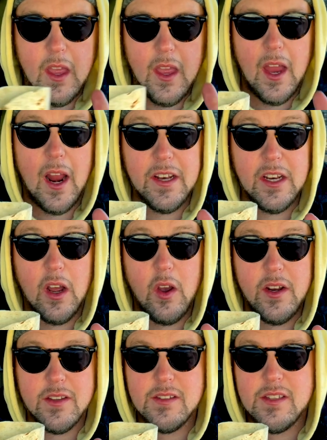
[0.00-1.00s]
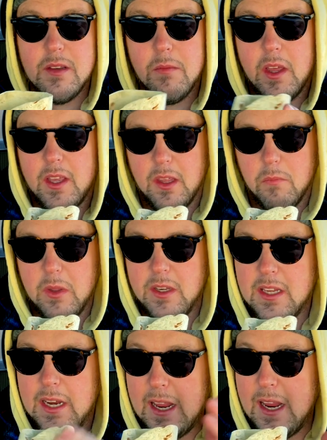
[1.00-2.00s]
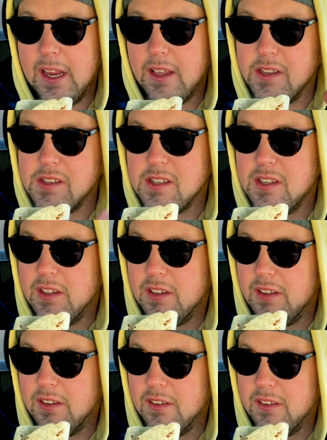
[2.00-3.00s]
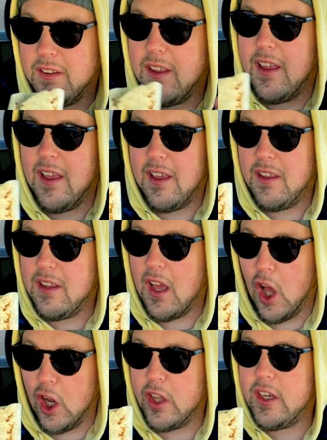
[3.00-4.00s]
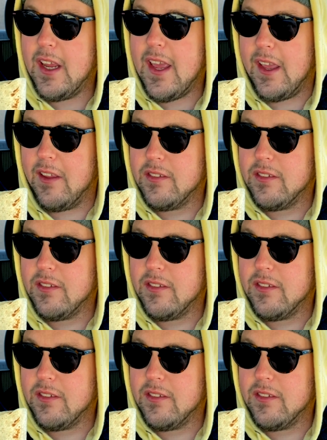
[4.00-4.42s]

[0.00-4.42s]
I know it doesn't seem like it, but today is a good day.